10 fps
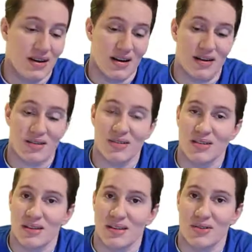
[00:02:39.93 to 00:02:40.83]

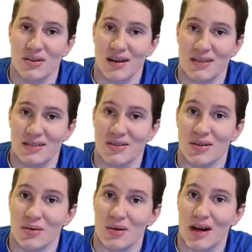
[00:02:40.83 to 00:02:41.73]
you guys,
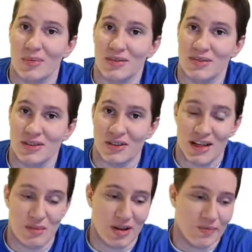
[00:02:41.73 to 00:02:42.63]
what happened to your
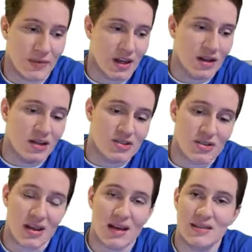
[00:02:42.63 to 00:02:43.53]
naming? So
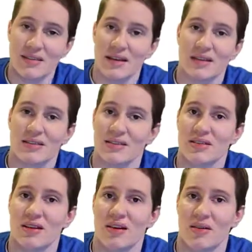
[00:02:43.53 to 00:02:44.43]
the A's and the
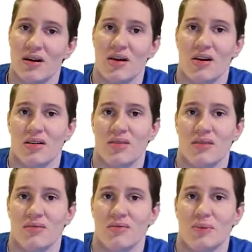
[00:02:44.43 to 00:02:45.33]
S's are
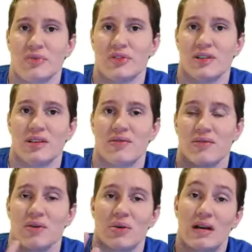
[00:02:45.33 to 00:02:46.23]
representative
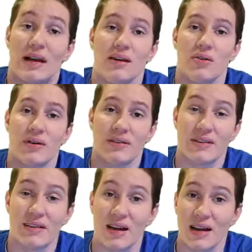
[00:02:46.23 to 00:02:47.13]
of the word angle and
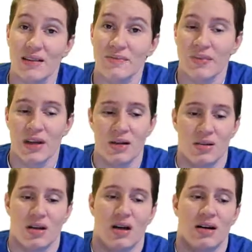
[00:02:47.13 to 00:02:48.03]
side.
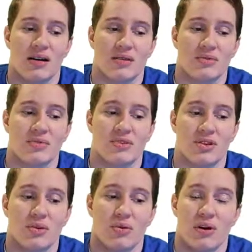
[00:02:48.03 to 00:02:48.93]

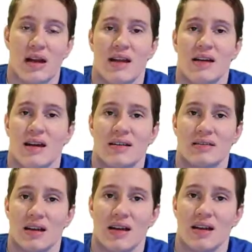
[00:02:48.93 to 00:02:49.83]
So
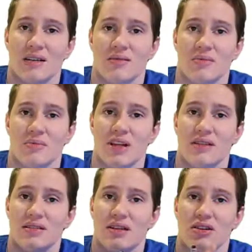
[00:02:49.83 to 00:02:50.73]
ASA
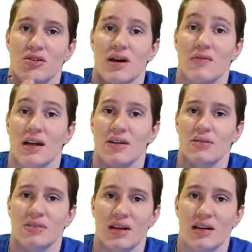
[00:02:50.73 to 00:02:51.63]
means that you have
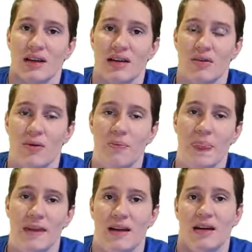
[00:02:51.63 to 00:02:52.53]
angle, side, angle.
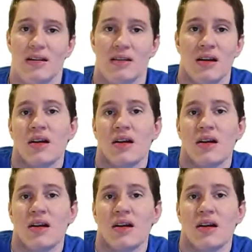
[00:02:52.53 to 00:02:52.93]
And